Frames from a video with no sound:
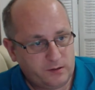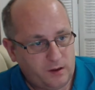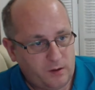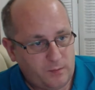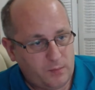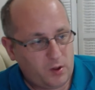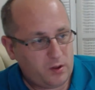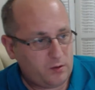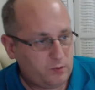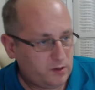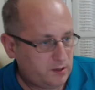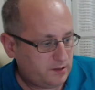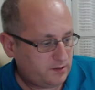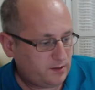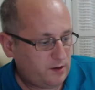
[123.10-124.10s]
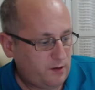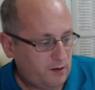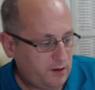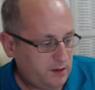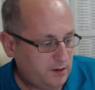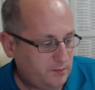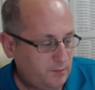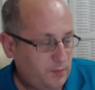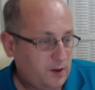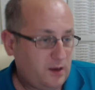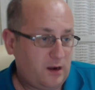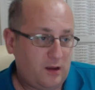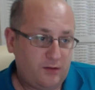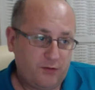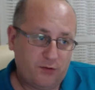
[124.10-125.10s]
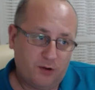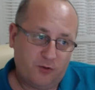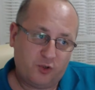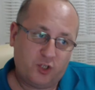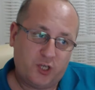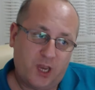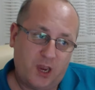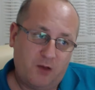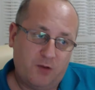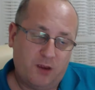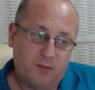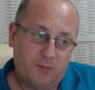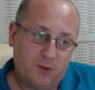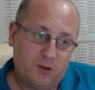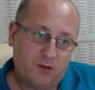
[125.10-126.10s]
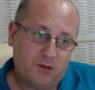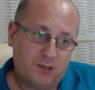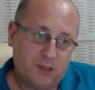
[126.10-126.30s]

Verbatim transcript: I'll bother with this guy. But I thought I would share it because